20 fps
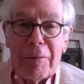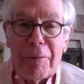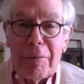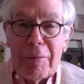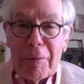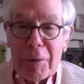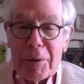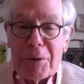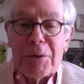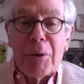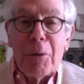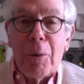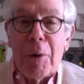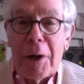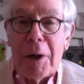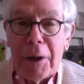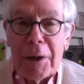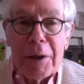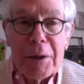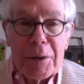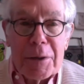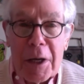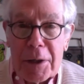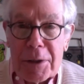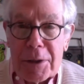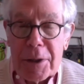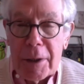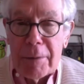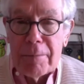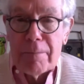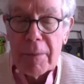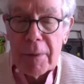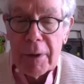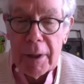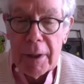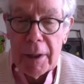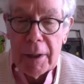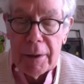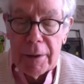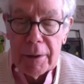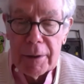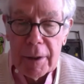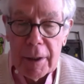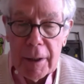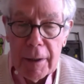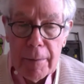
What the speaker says: we're still reading his essay and